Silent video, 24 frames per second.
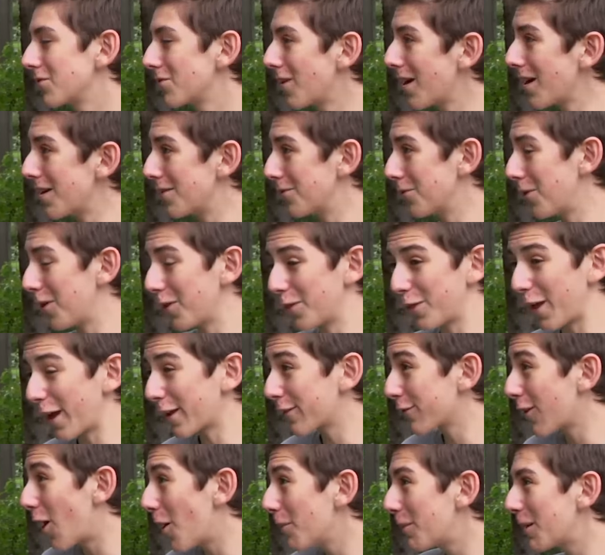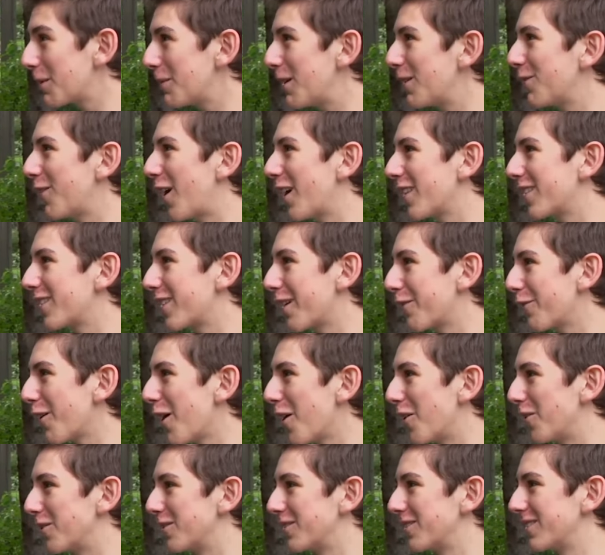Right, well, thanks for helping me find stuff
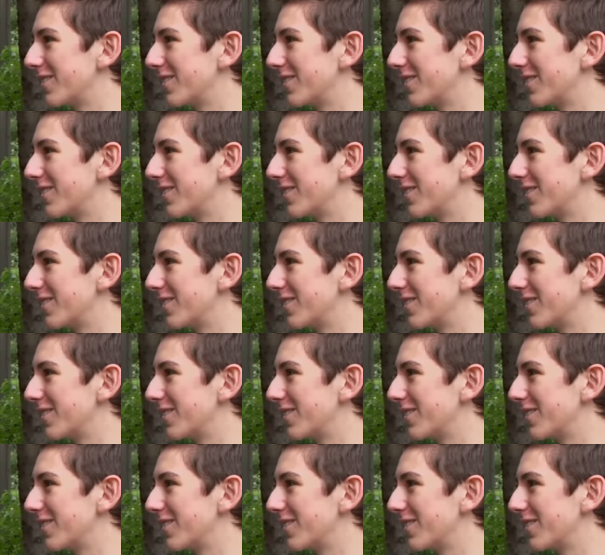out.